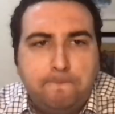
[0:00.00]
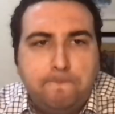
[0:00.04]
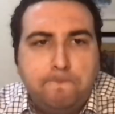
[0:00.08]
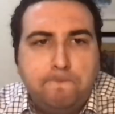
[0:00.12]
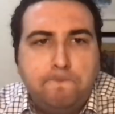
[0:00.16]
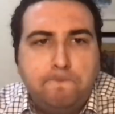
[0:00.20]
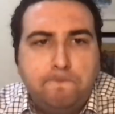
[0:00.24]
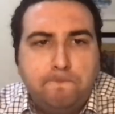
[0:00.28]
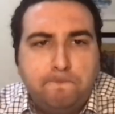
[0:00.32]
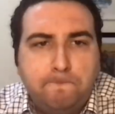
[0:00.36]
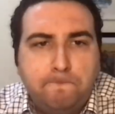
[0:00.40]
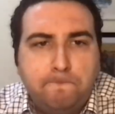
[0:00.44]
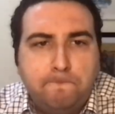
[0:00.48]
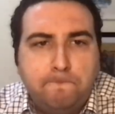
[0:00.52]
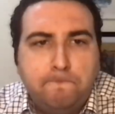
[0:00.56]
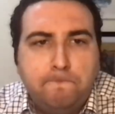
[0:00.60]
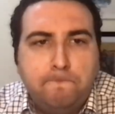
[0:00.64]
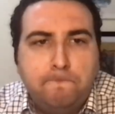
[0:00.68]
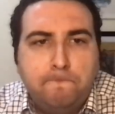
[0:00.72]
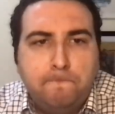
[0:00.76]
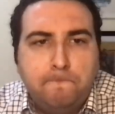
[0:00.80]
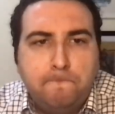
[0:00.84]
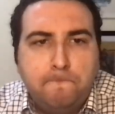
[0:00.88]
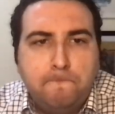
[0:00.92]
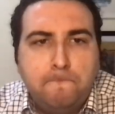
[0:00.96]

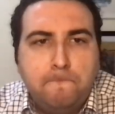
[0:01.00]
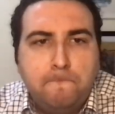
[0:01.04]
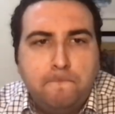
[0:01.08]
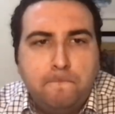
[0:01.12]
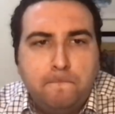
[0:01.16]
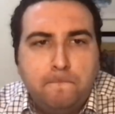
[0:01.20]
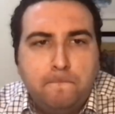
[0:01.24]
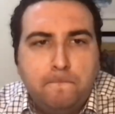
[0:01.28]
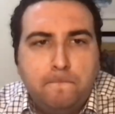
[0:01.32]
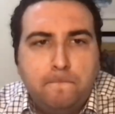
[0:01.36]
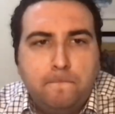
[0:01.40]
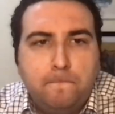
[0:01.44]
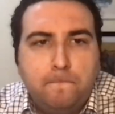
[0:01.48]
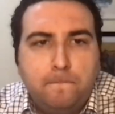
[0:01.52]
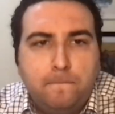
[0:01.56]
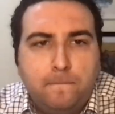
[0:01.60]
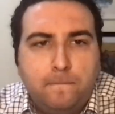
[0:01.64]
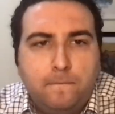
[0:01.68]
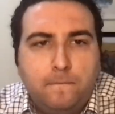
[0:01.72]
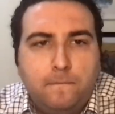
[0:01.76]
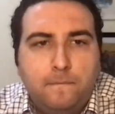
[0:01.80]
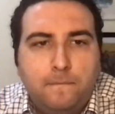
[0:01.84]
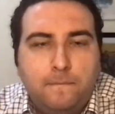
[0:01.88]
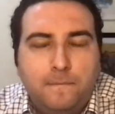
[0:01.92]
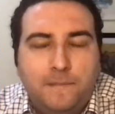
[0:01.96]

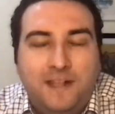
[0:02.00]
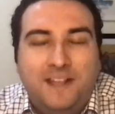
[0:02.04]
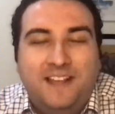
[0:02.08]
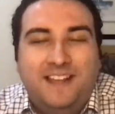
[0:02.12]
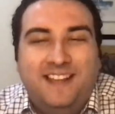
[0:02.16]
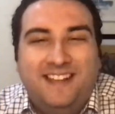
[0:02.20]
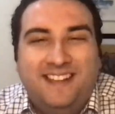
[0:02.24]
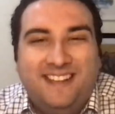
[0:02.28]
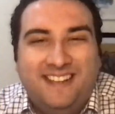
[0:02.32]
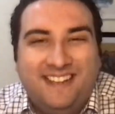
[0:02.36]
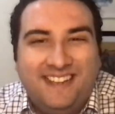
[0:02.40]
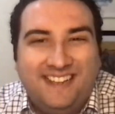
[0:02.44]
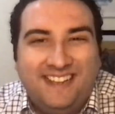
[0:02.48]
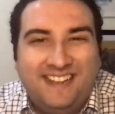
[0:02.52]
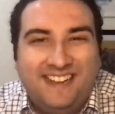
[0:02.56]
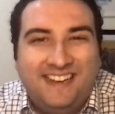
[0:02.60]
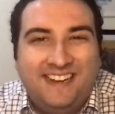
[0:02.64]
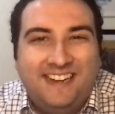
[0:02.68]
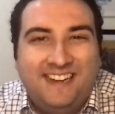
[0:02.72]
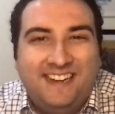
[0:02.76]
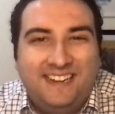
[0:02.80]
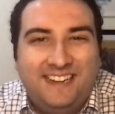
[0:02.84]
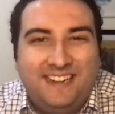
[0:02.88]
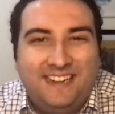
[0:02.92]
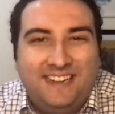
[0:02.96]

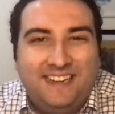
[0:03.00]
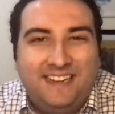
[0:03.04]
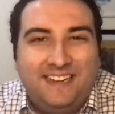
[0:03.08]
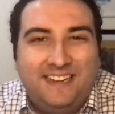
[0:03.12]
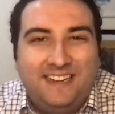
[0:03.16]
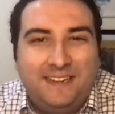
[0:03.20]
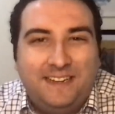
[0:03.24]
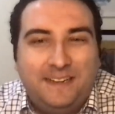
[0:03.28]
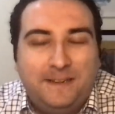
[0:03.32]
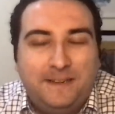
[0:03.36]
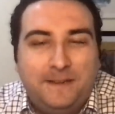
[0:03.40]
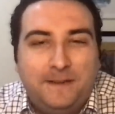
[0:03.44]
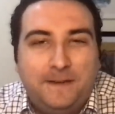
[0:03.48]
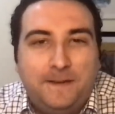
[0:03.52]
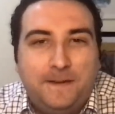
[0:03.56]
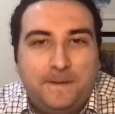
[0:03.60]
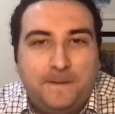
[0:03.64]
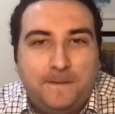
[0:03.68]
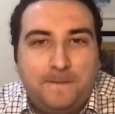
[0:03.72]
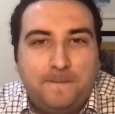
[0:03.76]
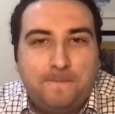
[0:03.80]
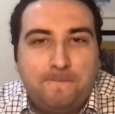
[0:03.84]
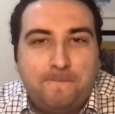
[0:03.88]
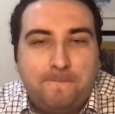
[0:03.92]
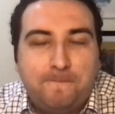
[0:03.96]

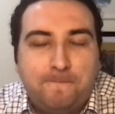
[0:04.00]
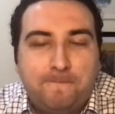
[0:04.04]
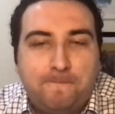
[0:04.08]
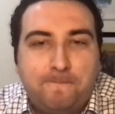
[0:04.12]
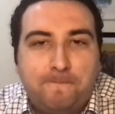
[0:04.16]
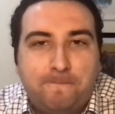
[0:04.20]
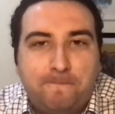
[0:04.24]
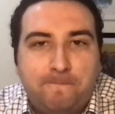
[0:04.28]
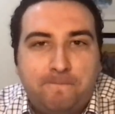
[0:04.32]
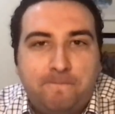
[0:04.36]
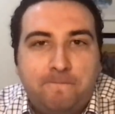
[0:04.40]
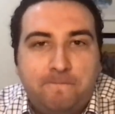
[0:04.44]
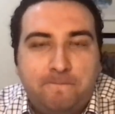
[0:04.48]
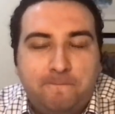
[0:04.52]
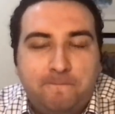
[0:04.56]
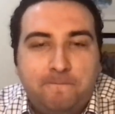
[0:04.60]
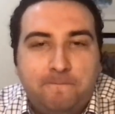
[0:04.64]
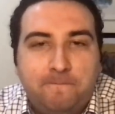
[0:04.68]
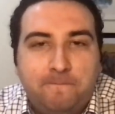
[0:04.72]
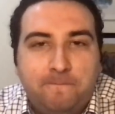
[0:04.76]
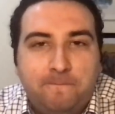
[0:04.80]
(not speaking)